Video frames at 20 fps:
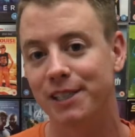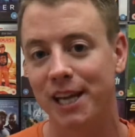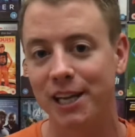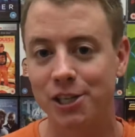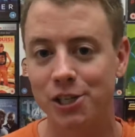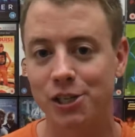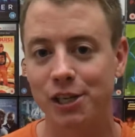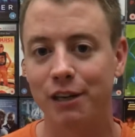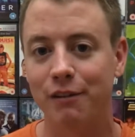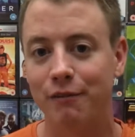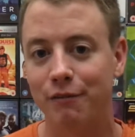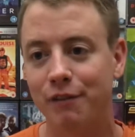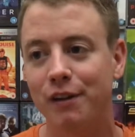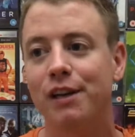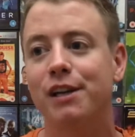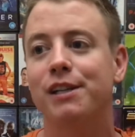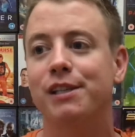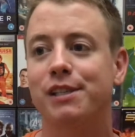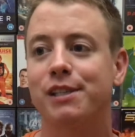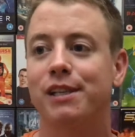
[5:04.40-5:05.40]
attention at
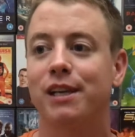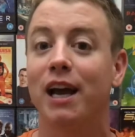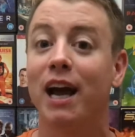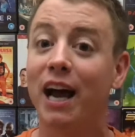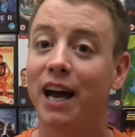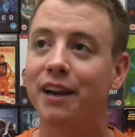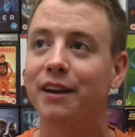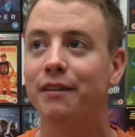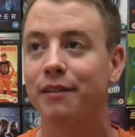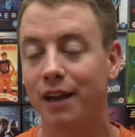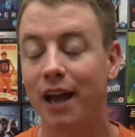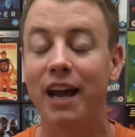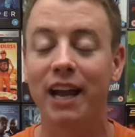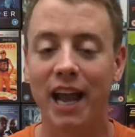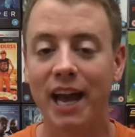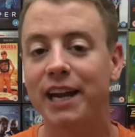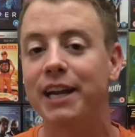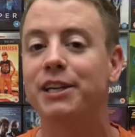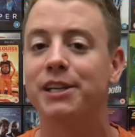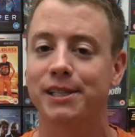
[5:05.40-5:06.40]
first, and
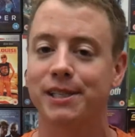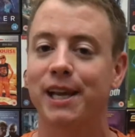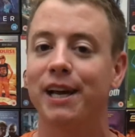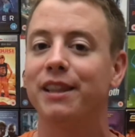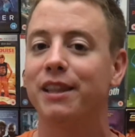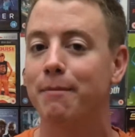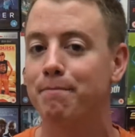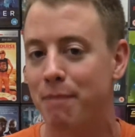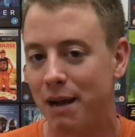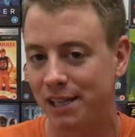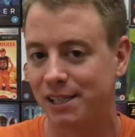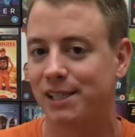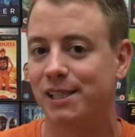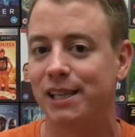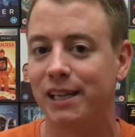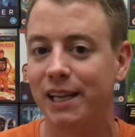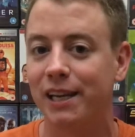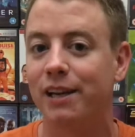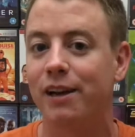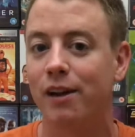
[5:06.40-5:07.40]
again, he does get the best
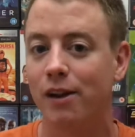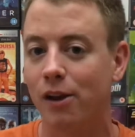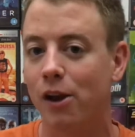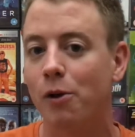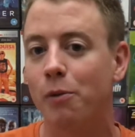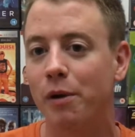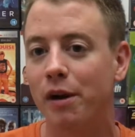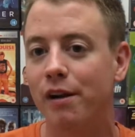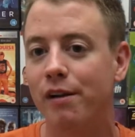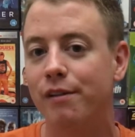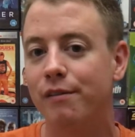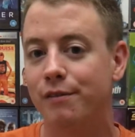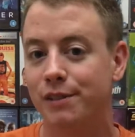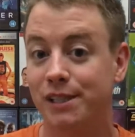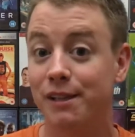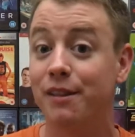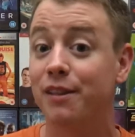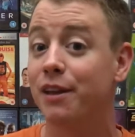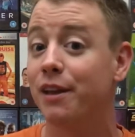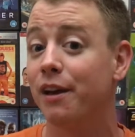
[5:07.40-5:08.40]
scene along with
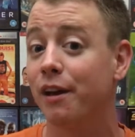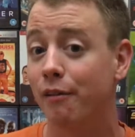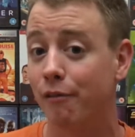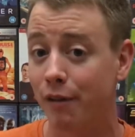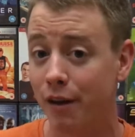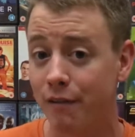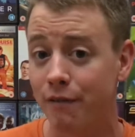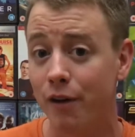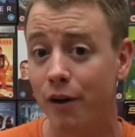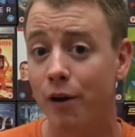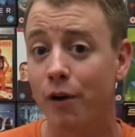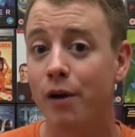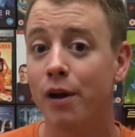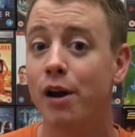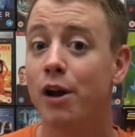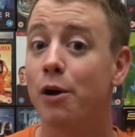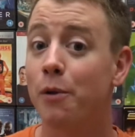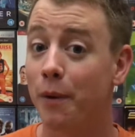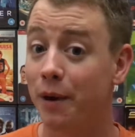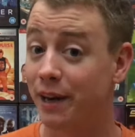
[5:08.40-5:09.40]
Cynthia Erivo
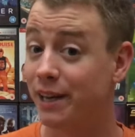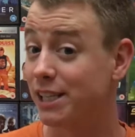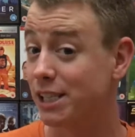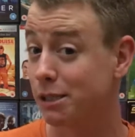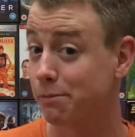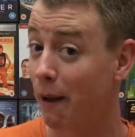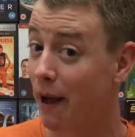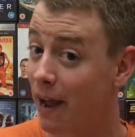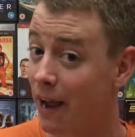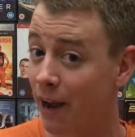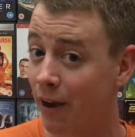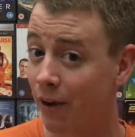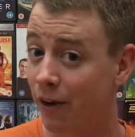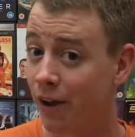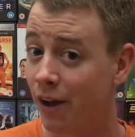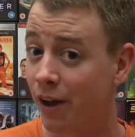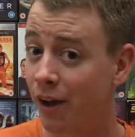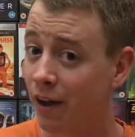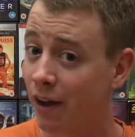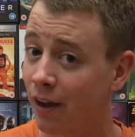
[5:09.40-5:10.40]
when he's spying on
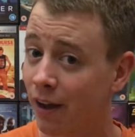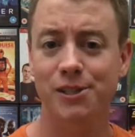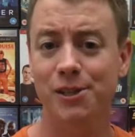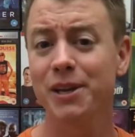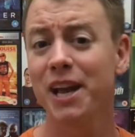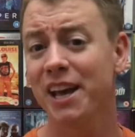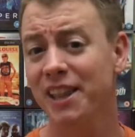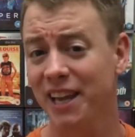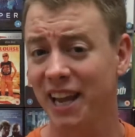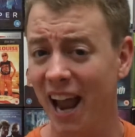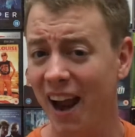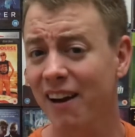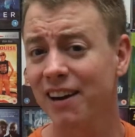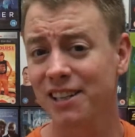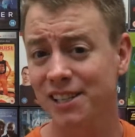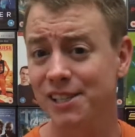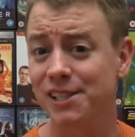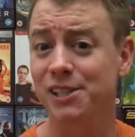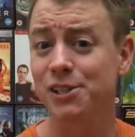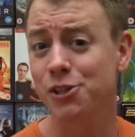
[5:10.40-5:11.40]
her. So yeah, the
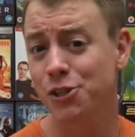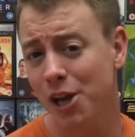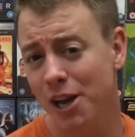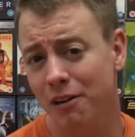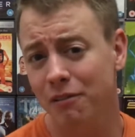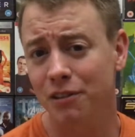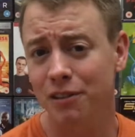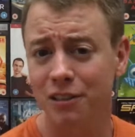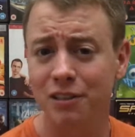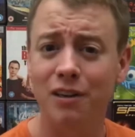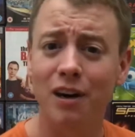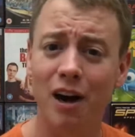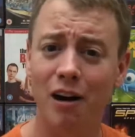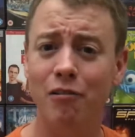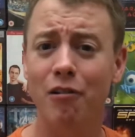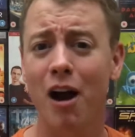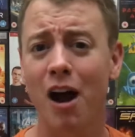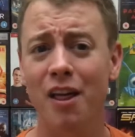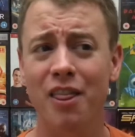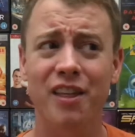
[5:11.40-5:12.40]
characters in general are
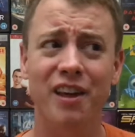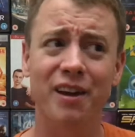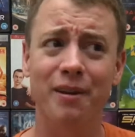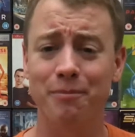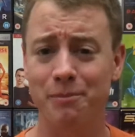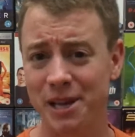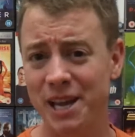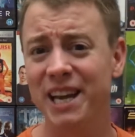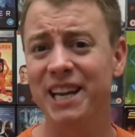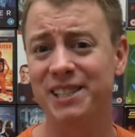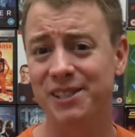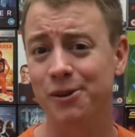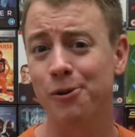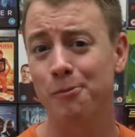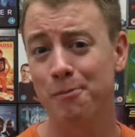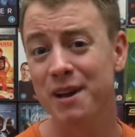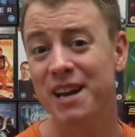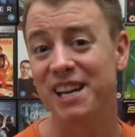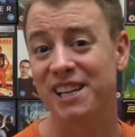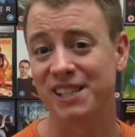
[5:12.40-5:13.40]
rather hit or
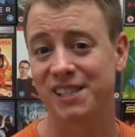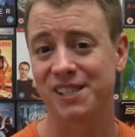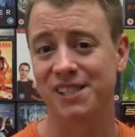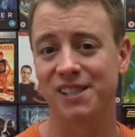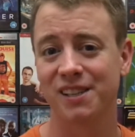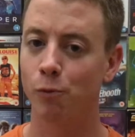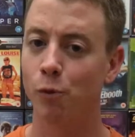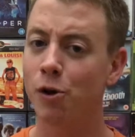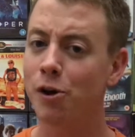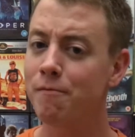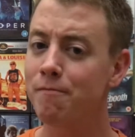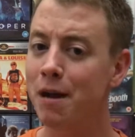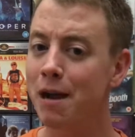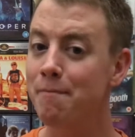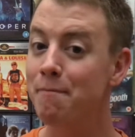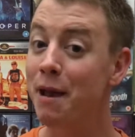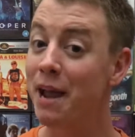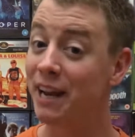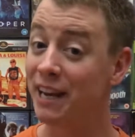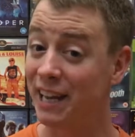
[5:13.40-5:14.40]
miss. One of my
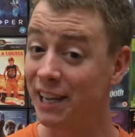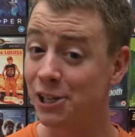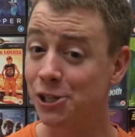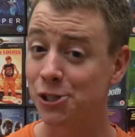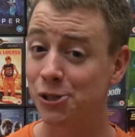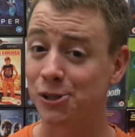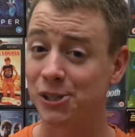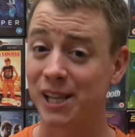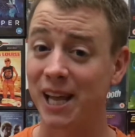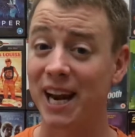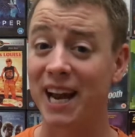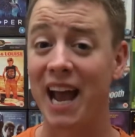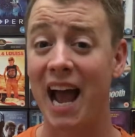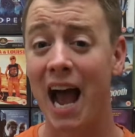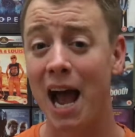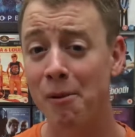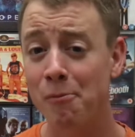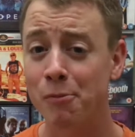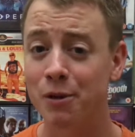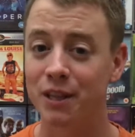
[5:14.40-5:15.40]
main issues that I
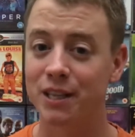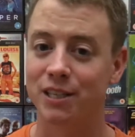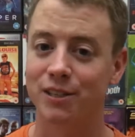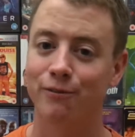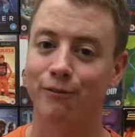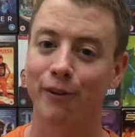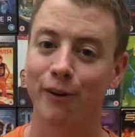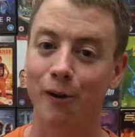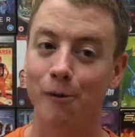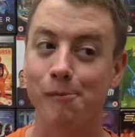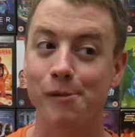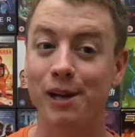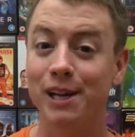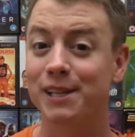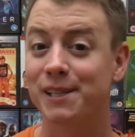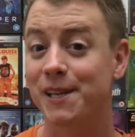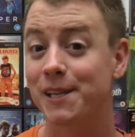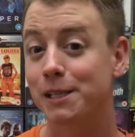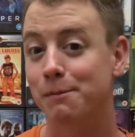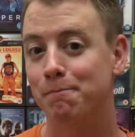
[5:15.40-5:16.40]
have with this film
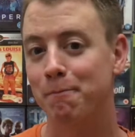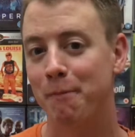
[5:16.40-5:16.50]
is its